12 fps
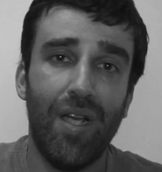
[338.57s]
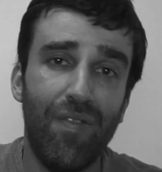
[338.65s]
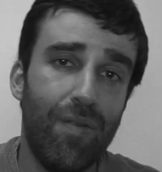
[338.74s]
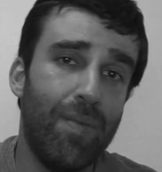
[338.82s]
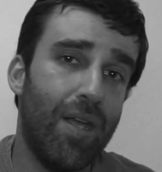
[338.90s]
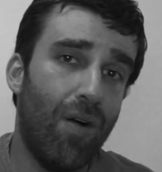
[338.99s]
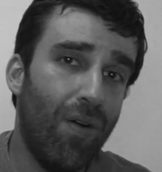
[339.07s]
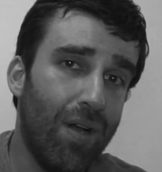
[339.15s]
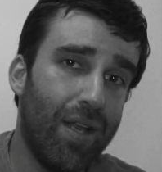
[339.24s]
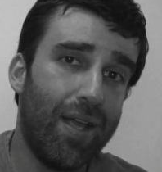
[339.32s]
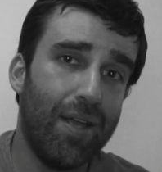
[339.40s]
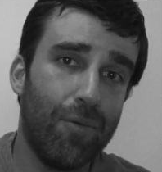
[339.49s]
leaving me
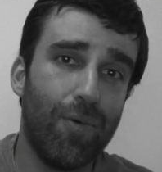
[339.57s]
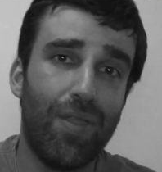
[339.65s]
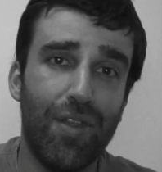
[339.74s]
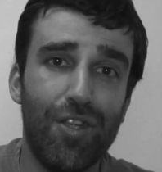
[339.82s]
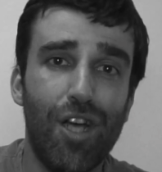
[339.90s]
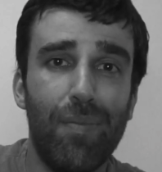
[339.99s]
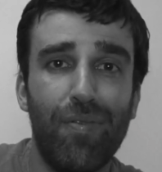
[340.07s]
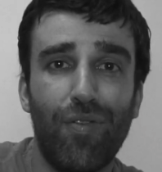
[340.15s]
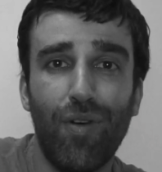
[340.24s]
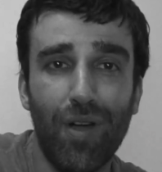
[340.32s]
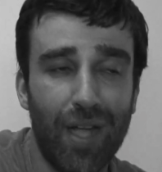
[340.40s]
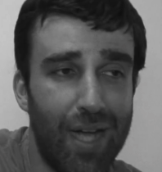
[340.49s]
only with the job
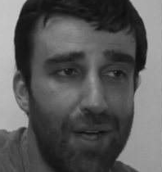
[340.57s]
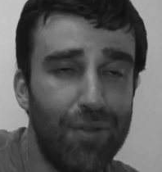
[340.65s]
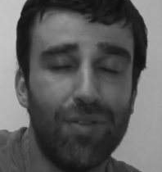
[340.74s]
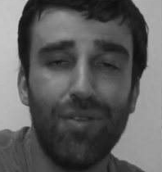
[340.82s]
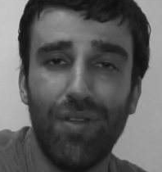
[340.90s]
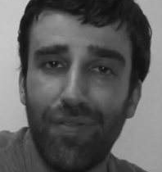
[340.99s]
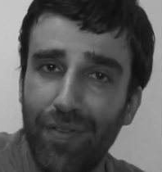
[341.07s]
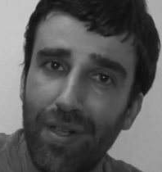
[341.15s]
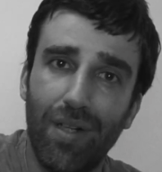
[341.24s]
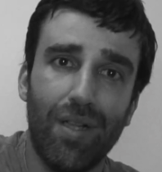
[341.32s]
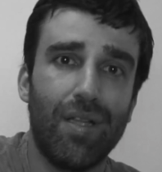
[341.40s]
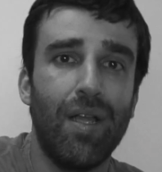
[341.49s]
of going out to the
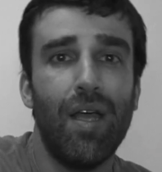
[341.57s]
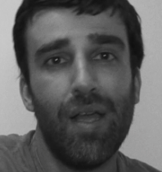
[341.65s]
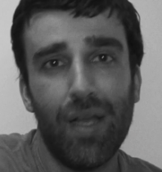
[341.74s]
field,